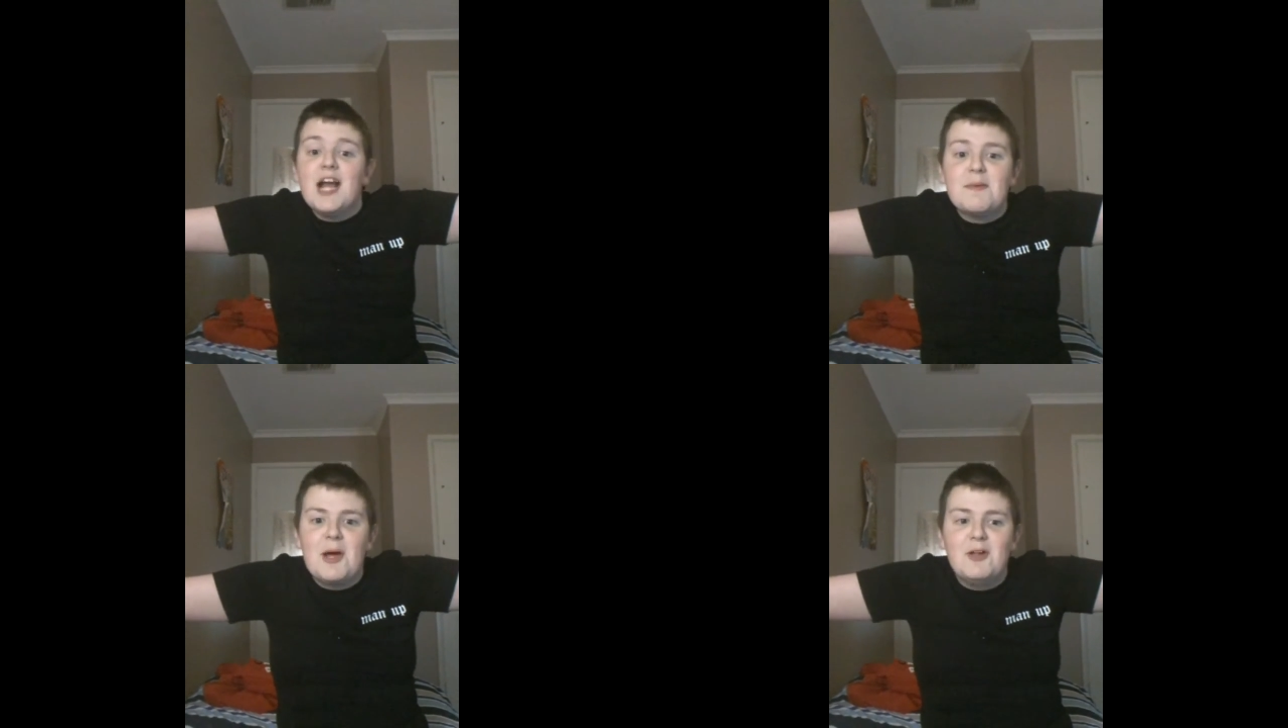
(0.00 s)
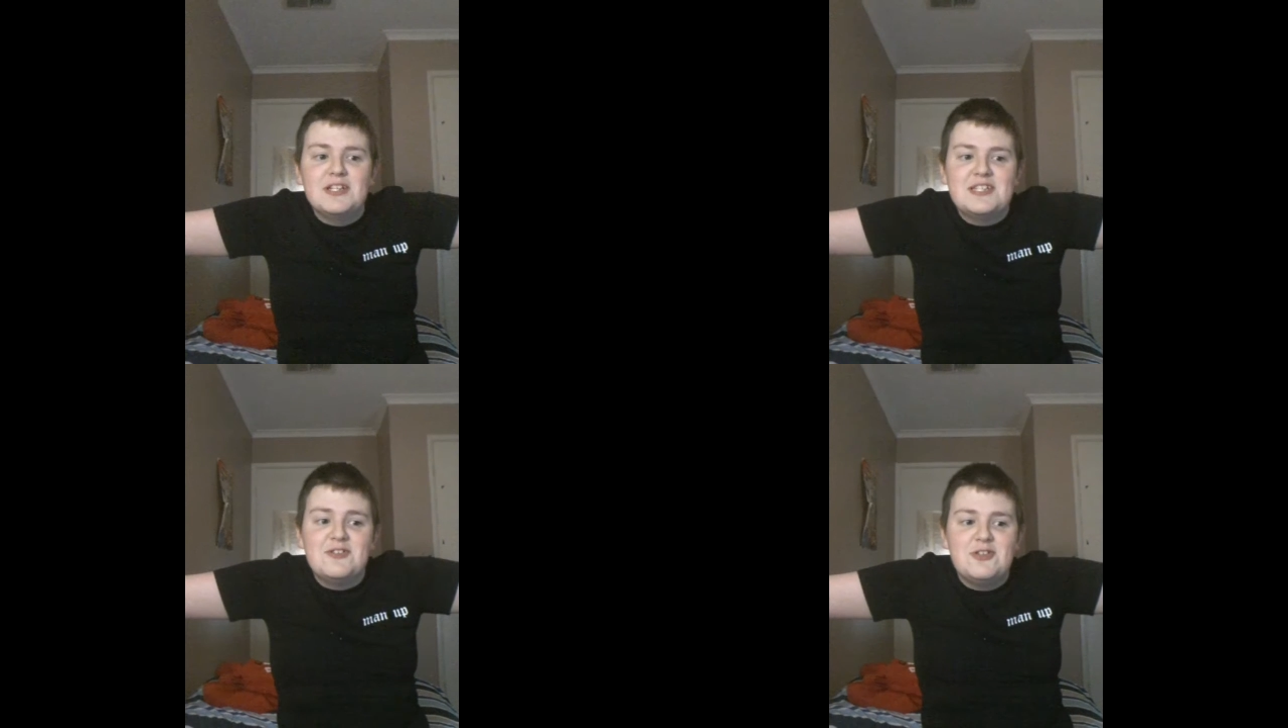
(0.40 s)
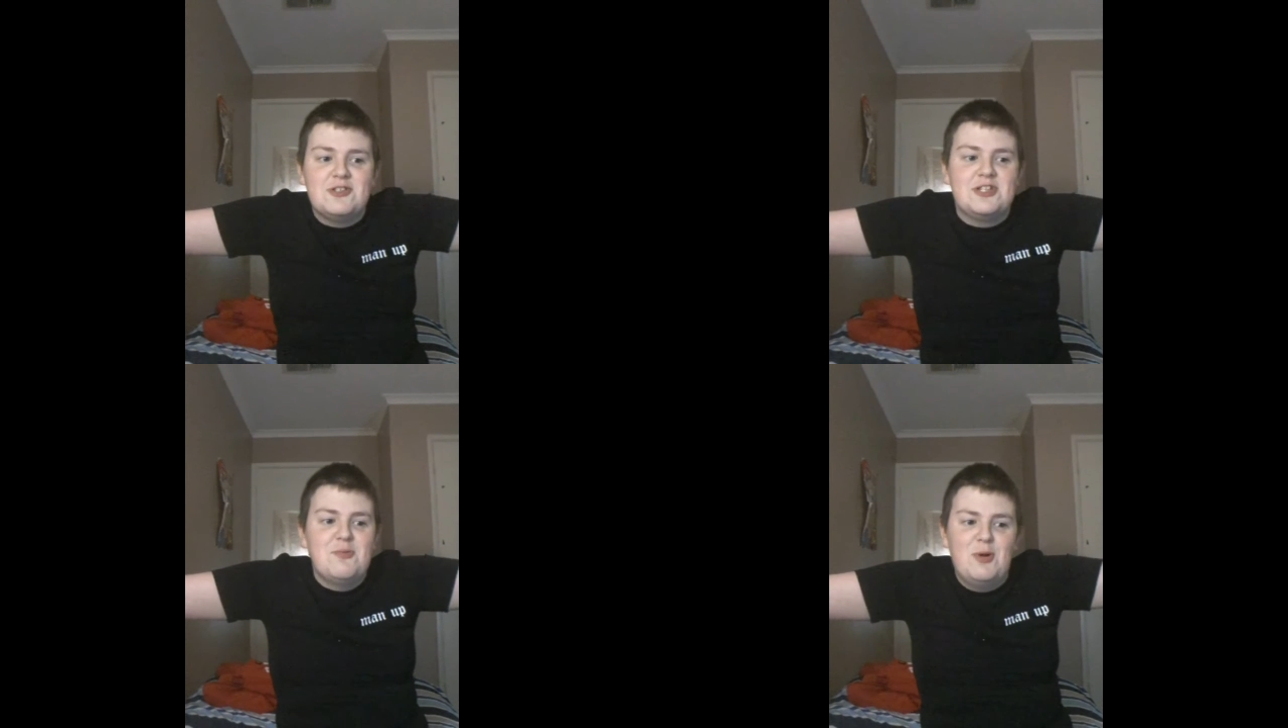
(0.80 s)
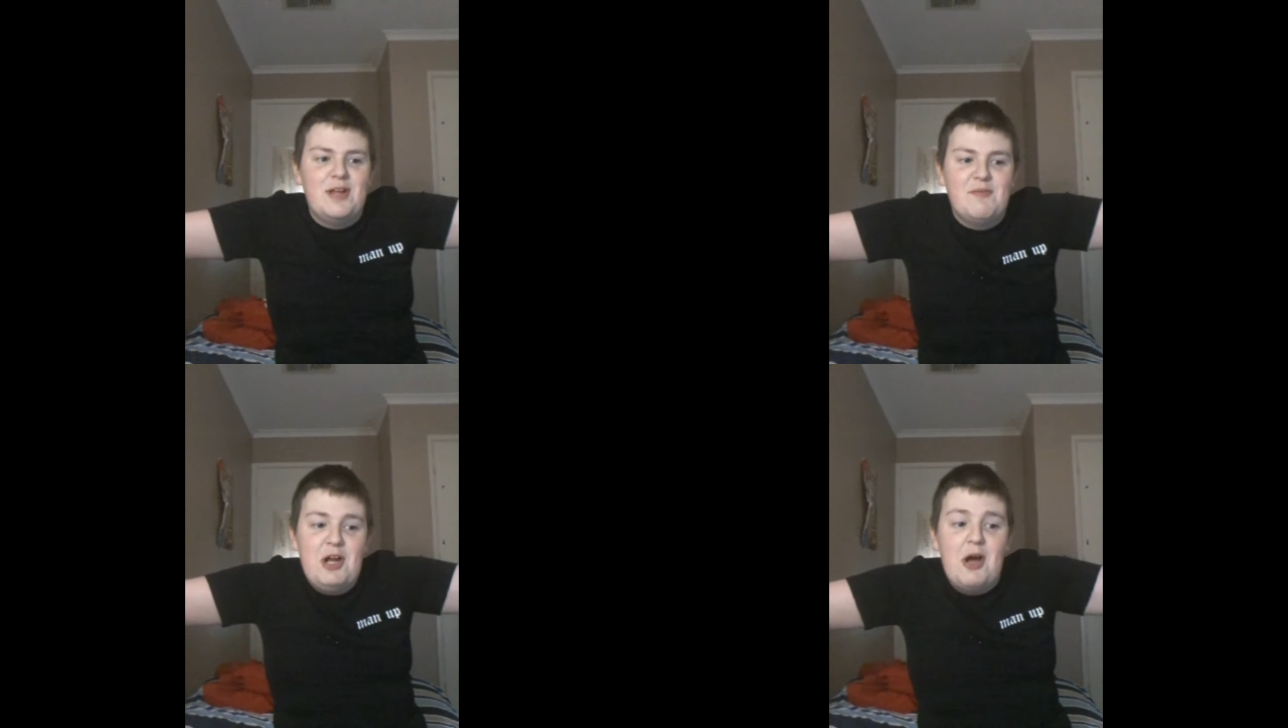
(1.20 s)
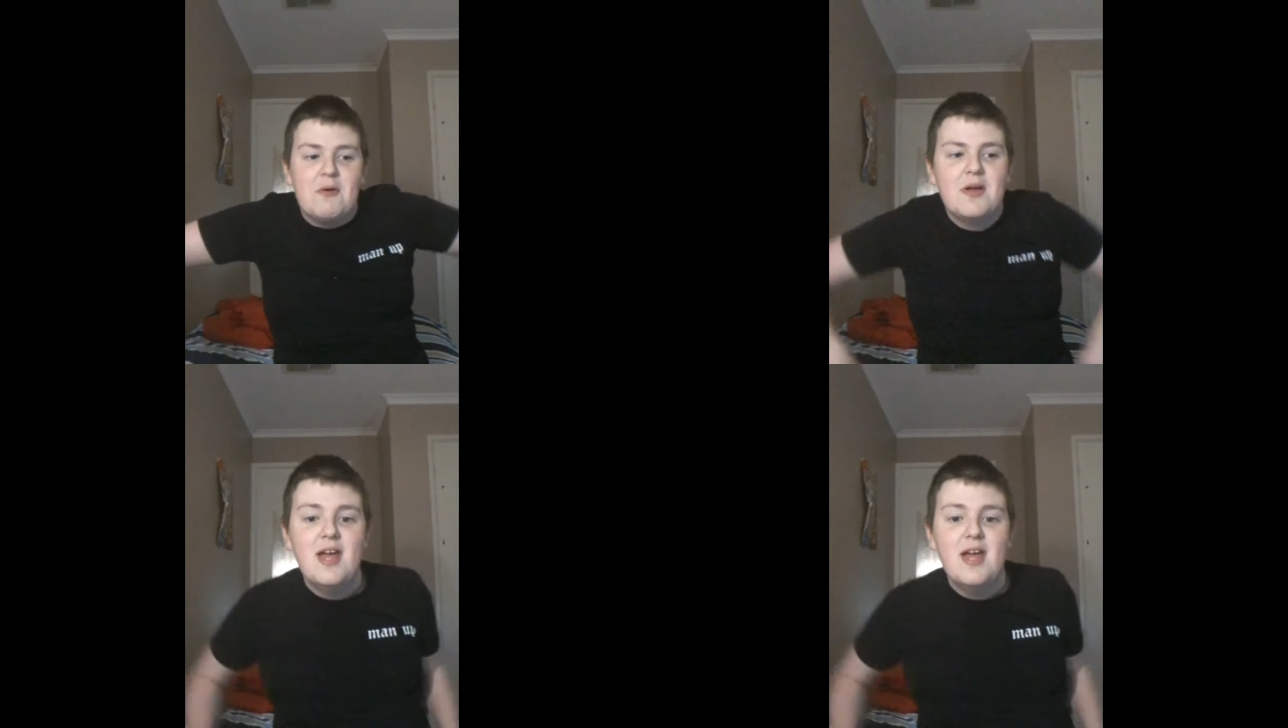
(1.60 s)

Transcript: I could be holding dildos and you wouldn't even know.